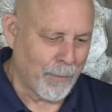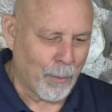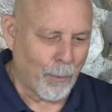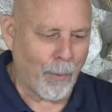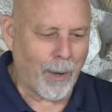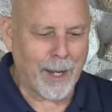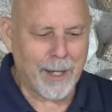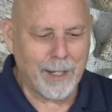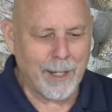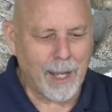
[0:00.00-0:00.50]

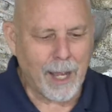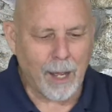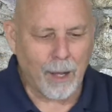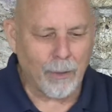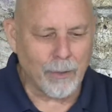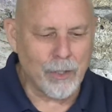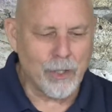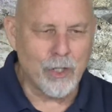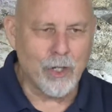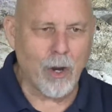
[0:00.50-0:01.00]
Right
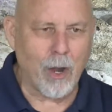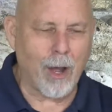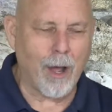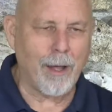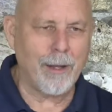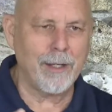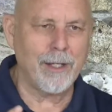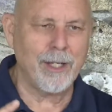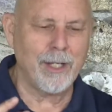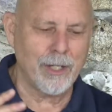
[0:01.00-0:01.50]
now,
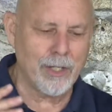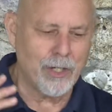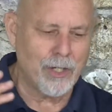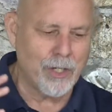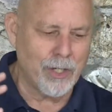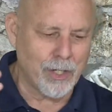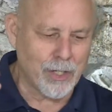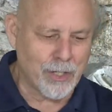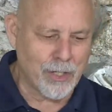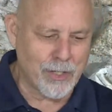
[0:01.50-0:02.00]
John is
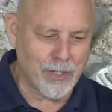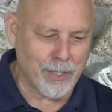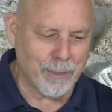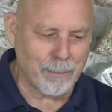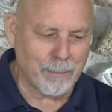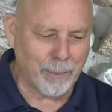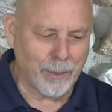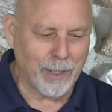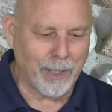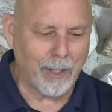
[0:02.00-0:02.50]
just
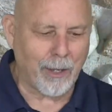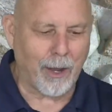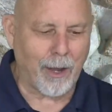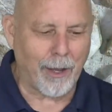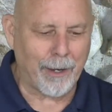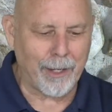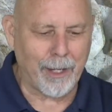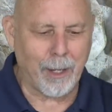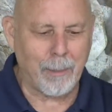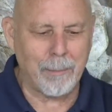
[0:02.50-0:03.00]
simply
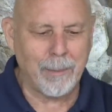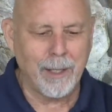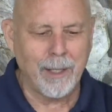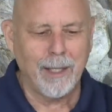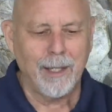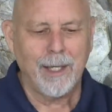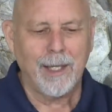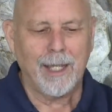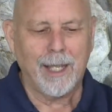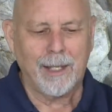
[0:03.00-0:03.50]
caught up
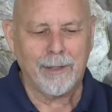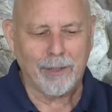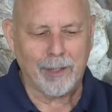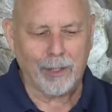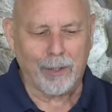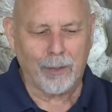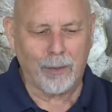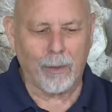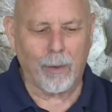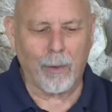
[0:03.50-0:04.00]
in the
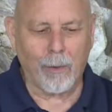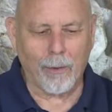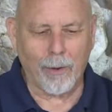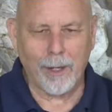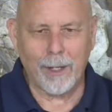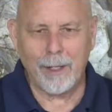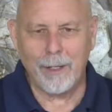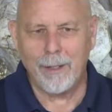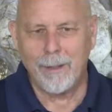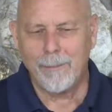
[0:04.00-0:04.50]

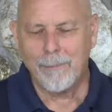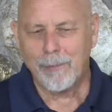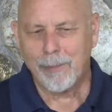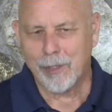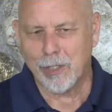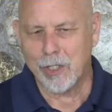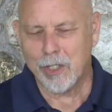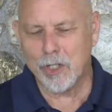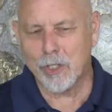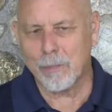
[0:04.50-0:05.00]
glory,
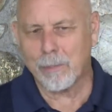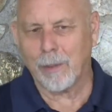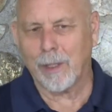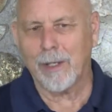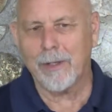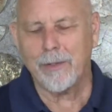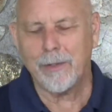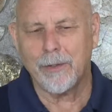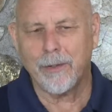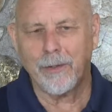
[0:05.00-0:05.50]
the
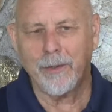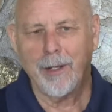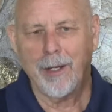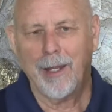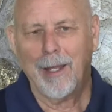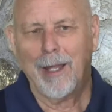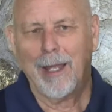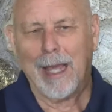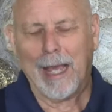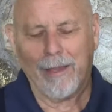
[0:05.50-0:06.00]
splendor,
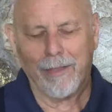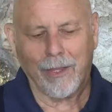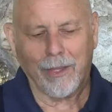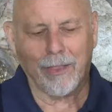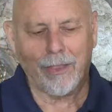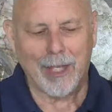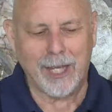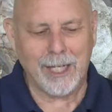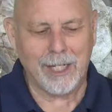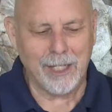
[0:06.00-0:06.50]
and the
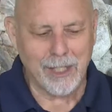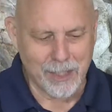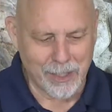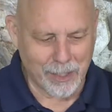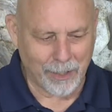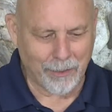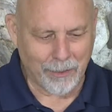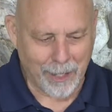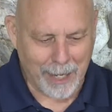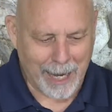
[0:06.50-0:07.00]
things
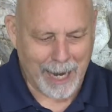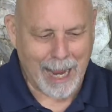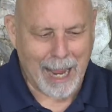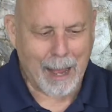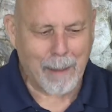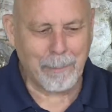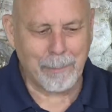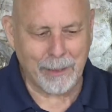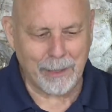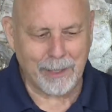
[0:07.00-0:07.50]
that are
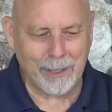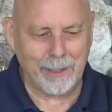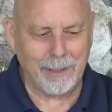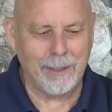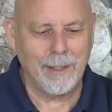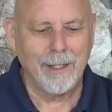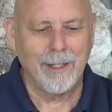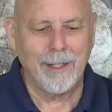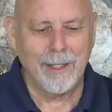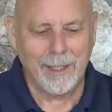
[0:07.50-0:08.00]
happening
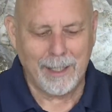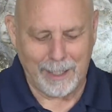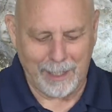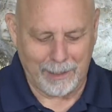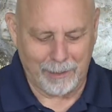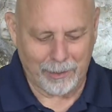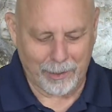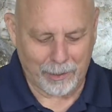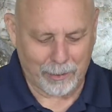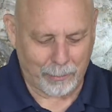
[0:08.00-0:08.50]

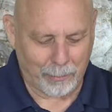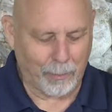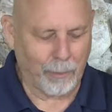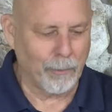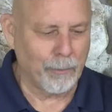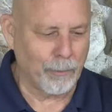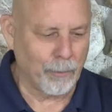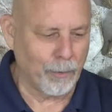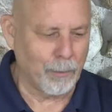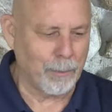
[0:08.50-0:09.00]
in the
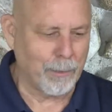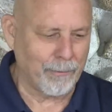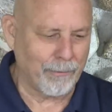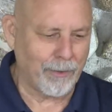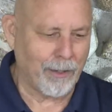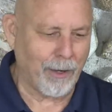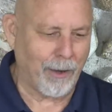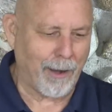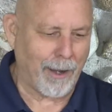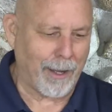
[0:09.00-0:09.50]
throne room of
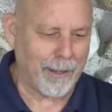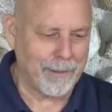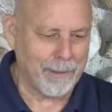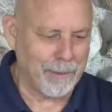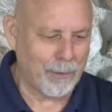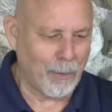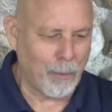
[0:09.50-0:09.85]
God.